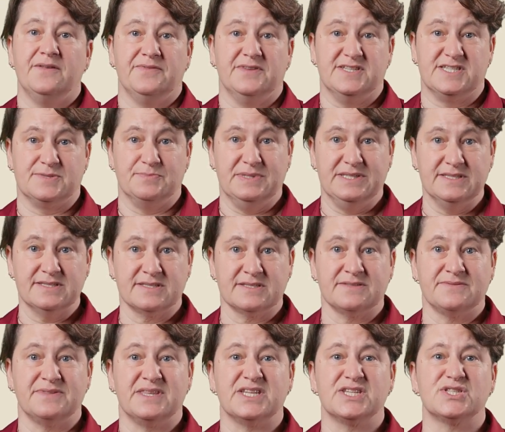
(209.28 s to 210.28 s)
This means
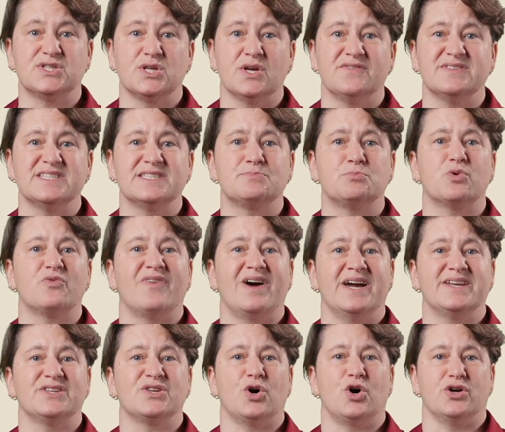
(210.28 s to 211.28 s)
that a service is
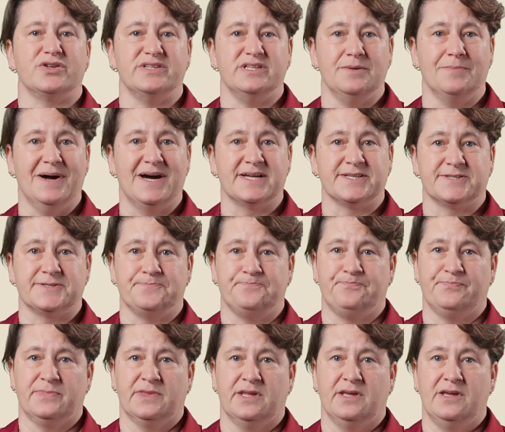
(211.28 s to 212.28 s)
provided on demand.
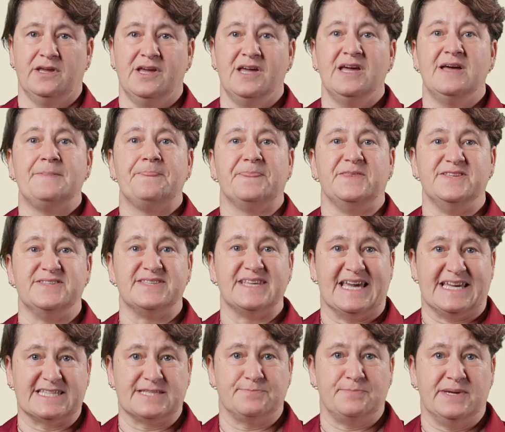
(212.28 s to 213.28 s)
These
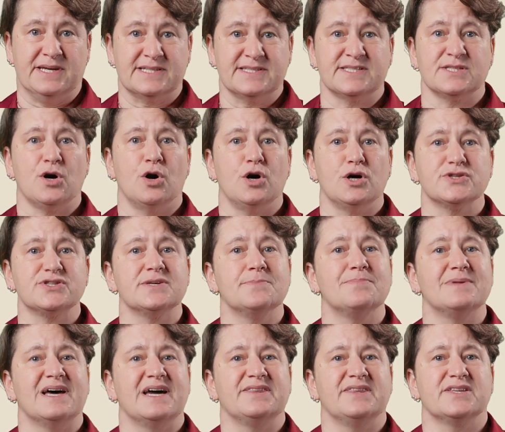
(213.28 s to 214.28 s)
aspects also
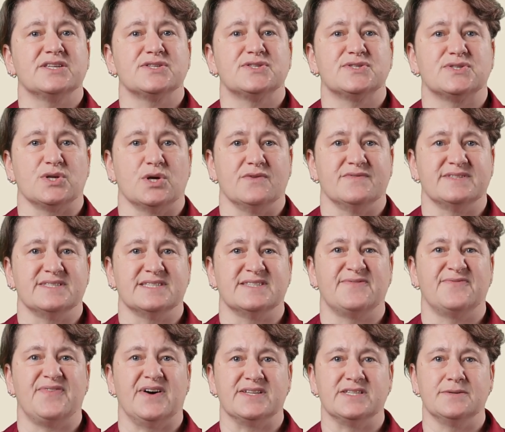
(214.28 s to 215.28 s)
imply that a service is
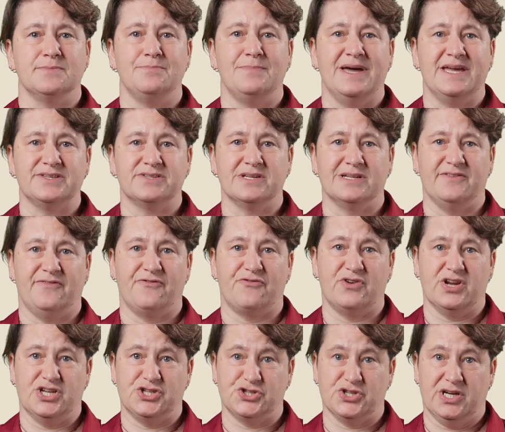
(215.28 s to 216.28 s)
fundamentally
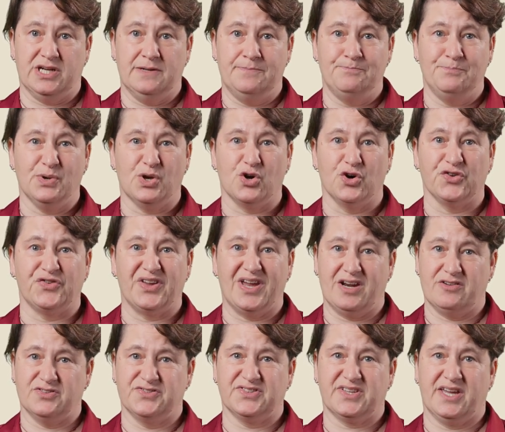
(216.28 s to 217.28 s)
fragile because
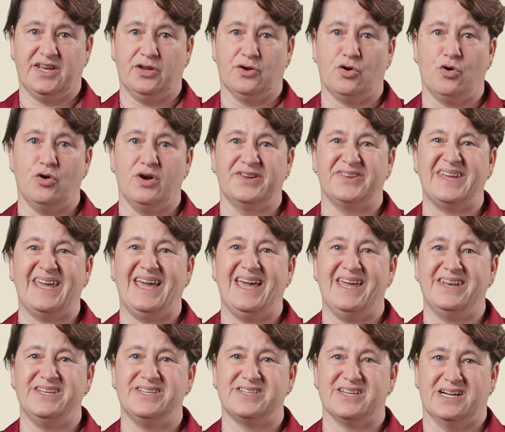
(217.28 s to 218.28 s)
errors can occur at
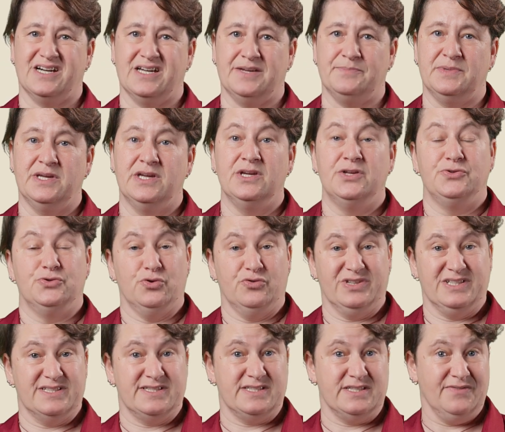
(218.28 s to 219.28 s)
any time during
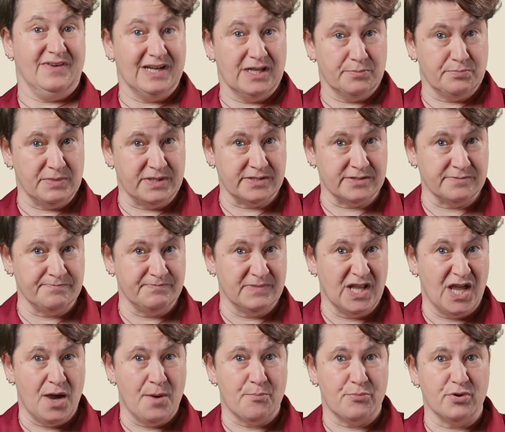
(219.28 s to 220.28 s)
its development,
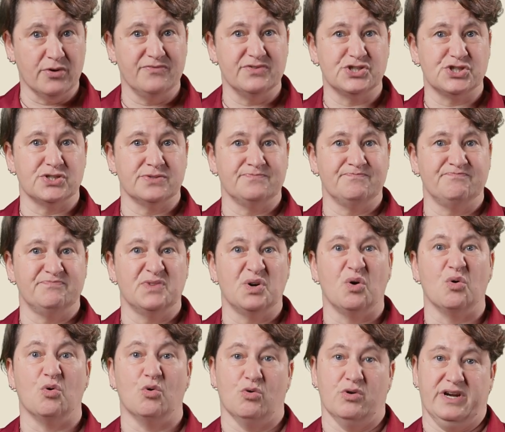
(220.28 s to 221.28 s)
provision,
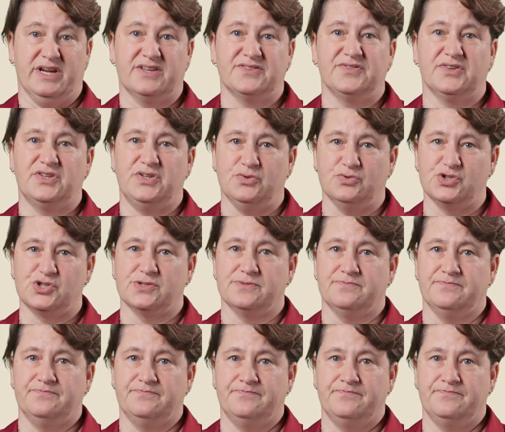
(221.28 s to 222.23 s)
or execution.